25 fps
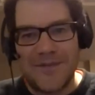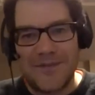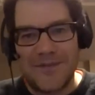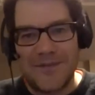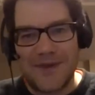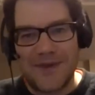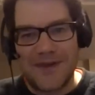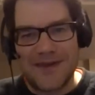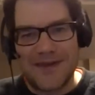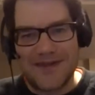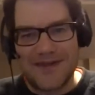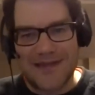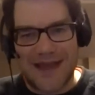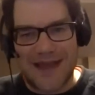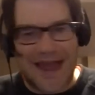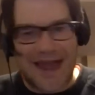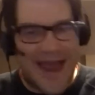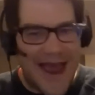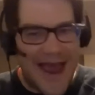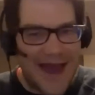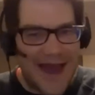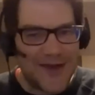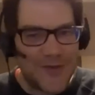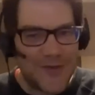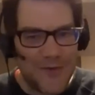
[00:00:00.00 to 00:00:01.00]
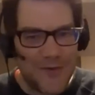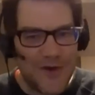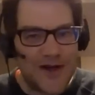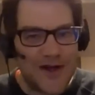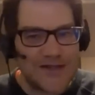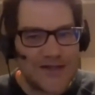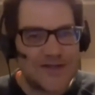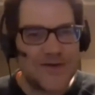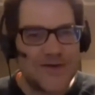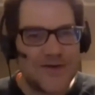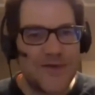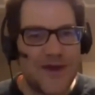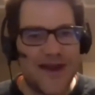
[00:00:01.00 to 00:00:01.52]
Because like I hadn't
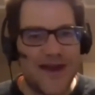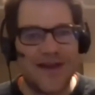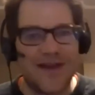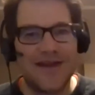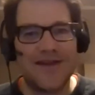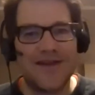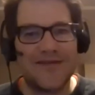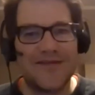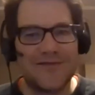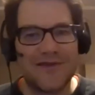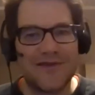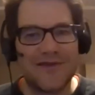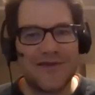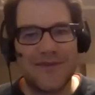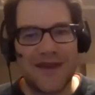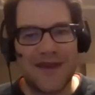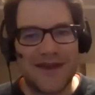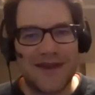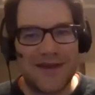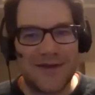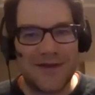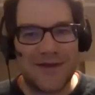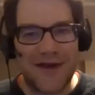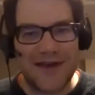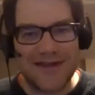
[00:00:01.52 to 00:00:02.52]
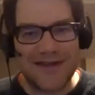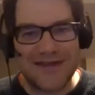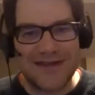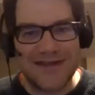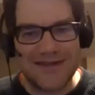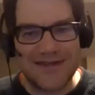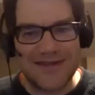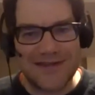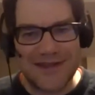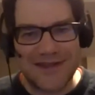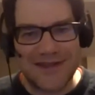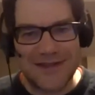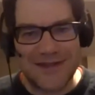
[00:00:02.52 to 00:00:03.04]
watched Awakening from the Meaning
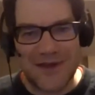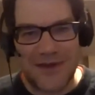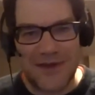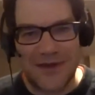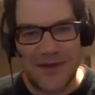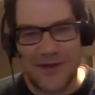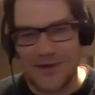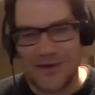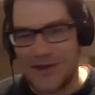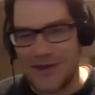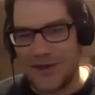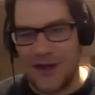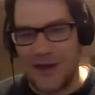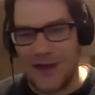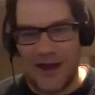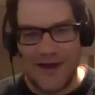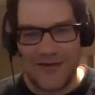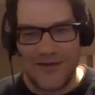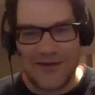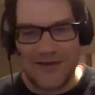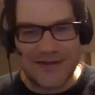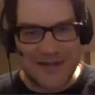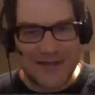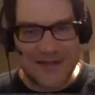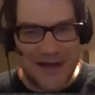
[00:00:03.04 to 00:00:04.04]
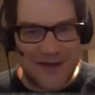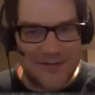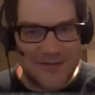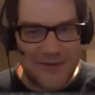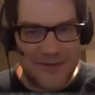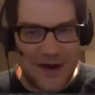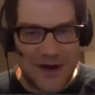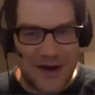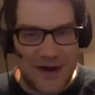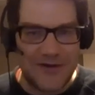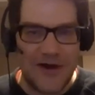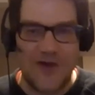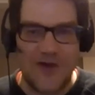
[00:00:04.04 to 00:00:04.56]
Crisis. And so a lot of the stuff
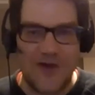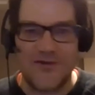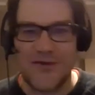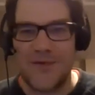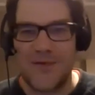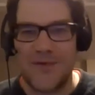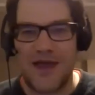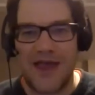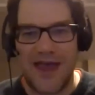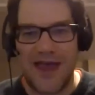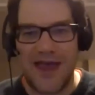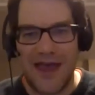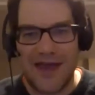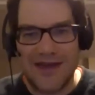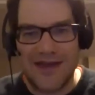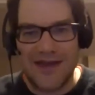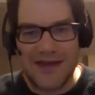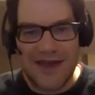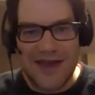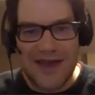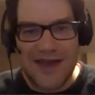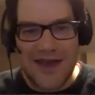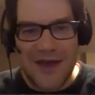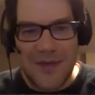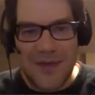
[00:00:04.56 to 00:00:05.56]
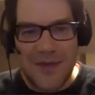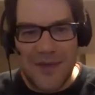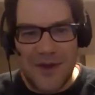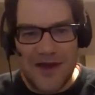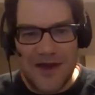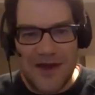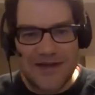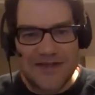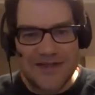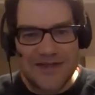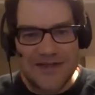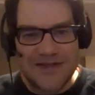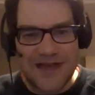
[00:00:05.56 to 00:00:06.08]
went over my head,
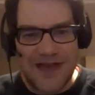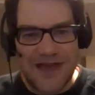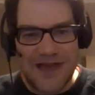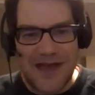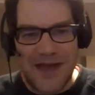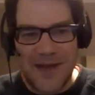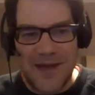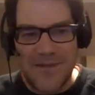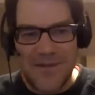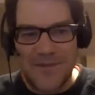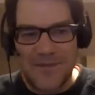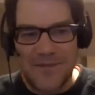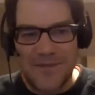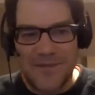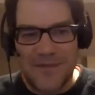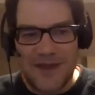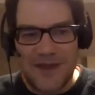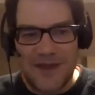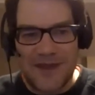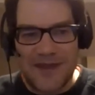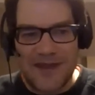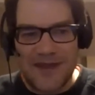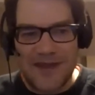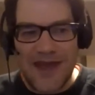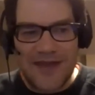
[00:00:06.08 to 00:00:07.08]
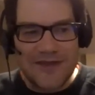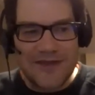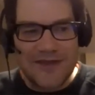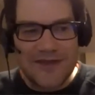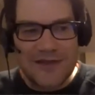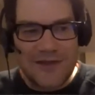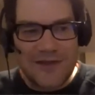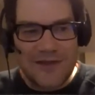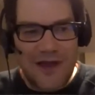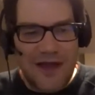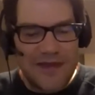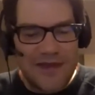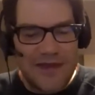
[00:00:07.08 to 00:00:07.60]
but yeah, there's
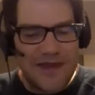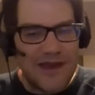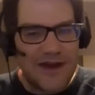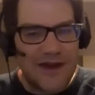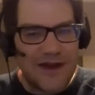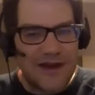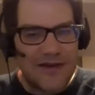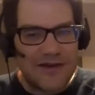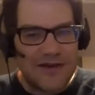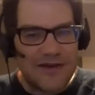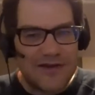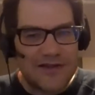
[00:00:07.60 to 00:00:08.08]
a lot there.